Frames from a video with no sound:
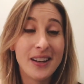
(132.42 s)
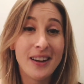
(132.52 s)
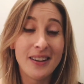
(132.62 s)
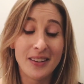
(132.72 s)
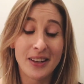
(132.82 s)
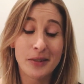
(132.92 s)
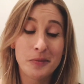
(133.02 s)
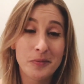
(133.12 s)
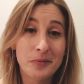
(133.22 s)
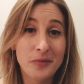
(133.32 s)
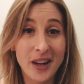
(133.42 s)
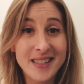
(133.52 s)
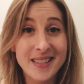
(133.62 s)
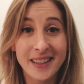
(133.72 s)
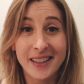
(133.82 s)
like
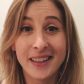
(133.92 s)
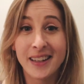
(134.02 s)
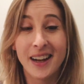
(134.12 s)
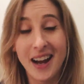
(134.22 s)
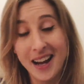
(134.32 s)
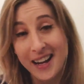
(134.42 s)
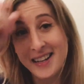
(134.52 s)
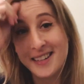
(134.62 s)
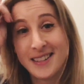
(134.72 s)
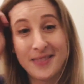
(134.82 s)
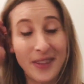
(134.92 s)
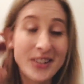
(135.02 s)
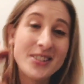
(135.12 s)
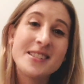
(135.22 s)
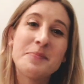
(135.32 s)
racing and
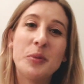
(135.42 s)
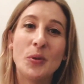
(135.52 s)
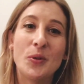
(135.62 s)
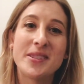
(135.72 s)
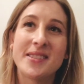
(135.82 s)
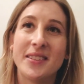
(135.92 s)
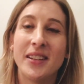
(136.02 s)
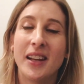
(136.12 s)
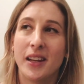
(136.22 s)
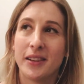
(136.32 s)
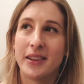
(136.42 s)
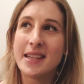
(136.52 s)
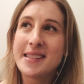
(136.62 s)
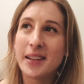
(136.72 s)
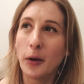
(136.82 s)
adventure sports and
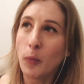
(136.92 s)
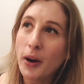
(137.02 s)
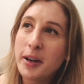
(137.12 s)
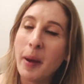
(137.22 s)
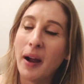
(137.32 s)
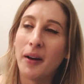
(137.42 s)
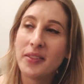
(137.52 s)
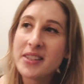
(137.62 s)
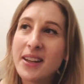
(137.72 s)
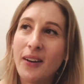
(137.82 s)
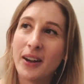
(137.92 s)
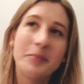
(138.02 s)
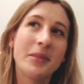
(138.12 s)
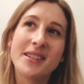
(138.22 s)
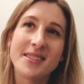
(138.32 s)
things that I worried about at the time,
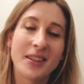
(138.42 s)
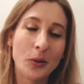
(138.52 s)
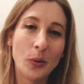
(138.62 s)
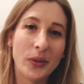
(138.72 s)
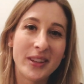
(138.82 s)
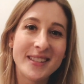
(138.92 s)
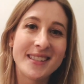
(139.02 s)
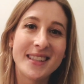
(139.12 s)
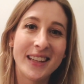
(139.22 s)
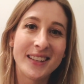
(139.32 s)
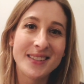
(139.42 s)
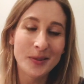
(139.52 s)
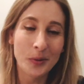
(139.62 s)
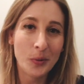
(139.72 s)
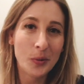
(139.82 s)
because I thought these things
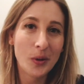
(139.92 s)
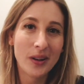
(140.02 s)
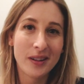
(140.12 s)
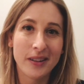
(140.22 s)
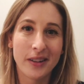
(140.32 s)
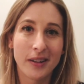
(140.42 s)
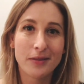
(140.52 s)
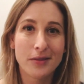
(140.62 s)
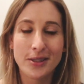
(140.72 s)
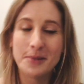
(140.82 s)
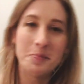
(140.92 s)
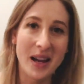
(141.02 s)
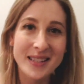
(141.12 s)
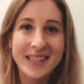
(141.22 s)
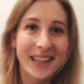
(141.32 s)
are all, too
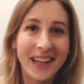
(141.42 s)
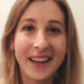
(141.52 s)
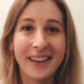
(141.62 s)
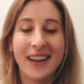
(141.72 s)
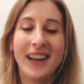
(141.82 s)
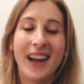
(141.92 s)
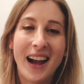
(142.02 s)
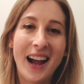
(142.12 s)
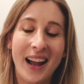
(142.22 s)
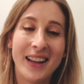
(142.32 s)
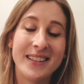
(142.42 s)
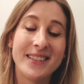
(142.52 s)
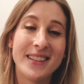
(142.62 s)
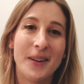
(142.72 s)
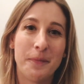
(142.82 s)
masculine,
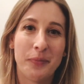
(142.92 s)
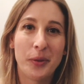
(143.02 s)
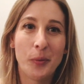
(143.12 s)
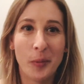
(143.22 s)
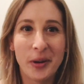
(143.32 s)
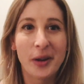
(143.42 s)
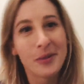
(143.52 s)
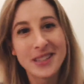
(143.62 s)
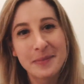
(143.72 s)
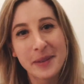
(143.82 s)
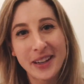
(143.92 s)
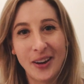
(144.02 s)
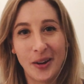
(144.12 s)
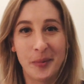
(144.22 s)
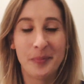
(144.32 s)
and the woman I want to
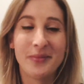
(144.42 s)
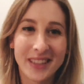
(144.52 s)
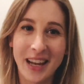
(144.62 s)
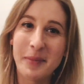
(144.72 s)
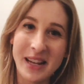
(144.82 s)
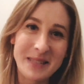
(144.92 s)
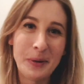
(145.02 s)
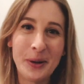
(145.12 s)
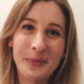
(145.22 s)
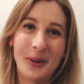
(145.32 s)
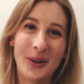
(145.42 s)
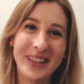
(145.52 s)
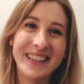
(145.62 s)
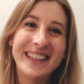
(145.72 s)
become, getting back to point one,